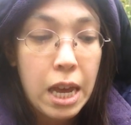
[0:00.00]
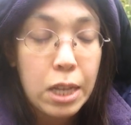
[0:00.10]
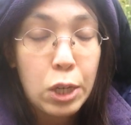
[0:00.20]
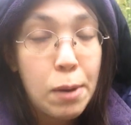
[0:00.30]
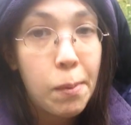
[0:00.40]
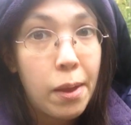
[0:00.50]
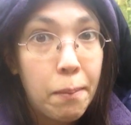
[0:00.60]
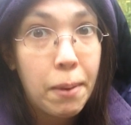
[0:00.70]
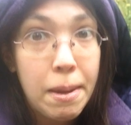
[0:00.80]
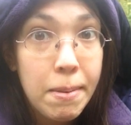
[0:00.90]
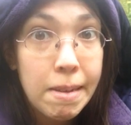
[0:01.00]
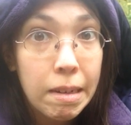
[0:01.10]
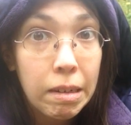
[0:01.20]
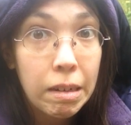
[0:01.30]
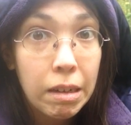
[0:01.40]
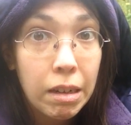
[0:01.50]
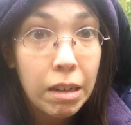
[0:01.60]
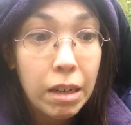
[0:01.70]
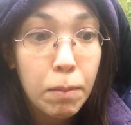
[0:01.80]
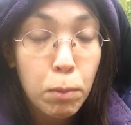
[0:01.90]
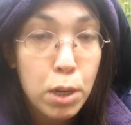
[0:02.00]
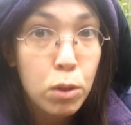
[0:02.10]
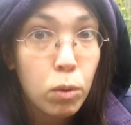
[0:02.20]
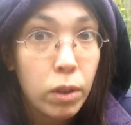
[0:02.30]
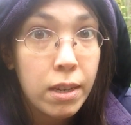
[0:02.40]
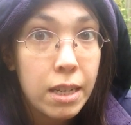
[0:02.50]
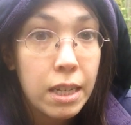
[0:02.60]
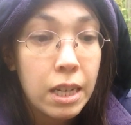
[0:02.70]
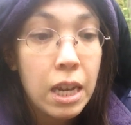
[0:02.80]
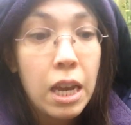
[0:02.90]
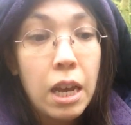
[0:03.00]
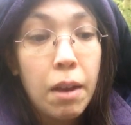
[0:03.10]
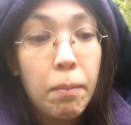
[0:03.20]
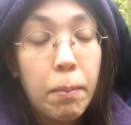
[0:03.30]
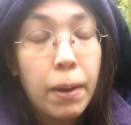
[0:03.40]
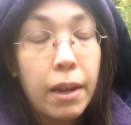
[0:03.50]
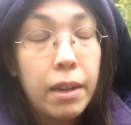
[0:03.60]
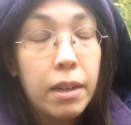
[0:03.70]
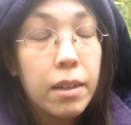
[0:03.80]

it's cheaper than a babysitter, preschool is, but